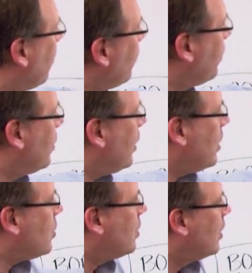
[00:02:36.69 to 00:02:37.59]

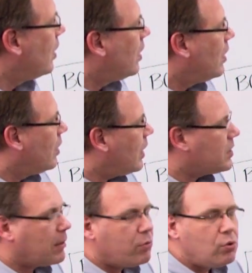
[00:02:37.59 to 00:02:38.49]
quantities.
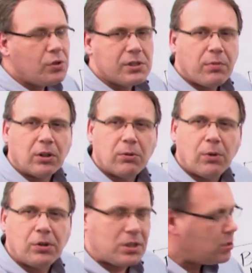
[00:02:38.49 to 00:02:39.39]
There's some rules about
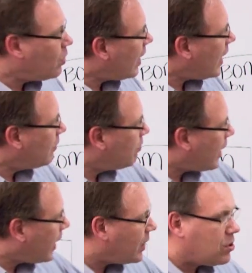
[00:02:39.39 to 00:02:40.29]
quantities. You can't
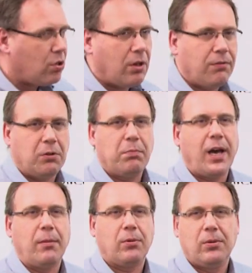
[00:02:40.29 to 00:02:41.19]
buy a 30-foot
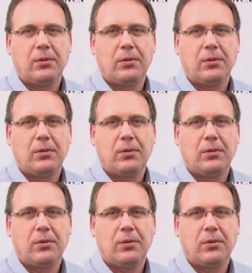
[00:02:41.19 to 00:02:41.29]
pipe.